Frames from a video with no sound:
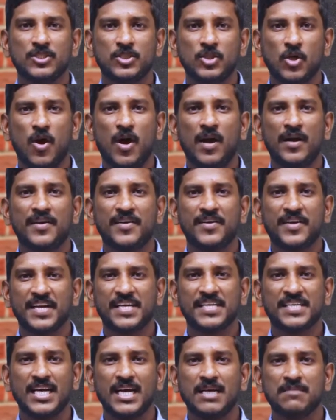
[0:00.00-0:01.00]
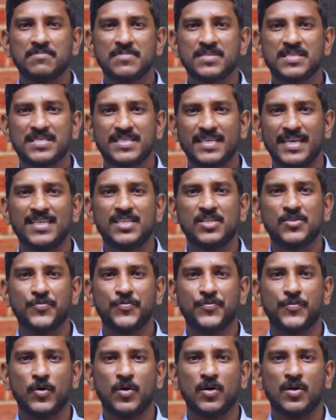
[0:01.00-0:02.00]
John Gresham sent
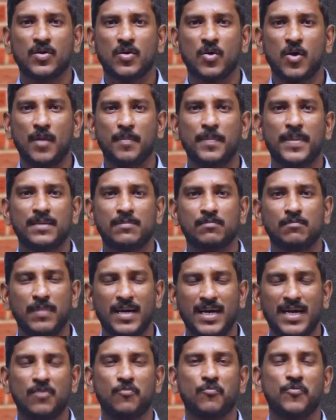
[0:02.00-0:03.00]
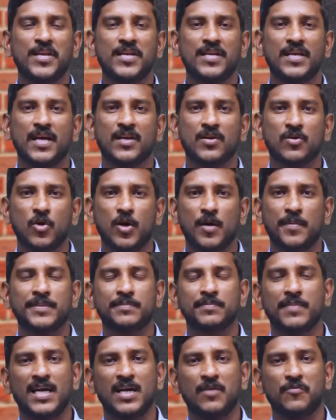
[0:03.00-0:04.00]
for Robert Baldwin and
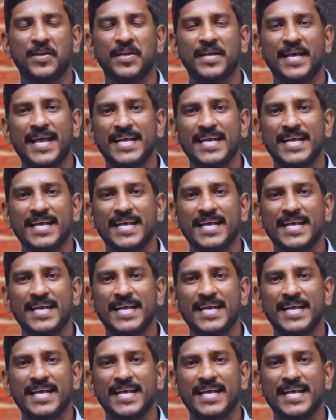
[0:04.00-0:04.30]
Robert Baldwin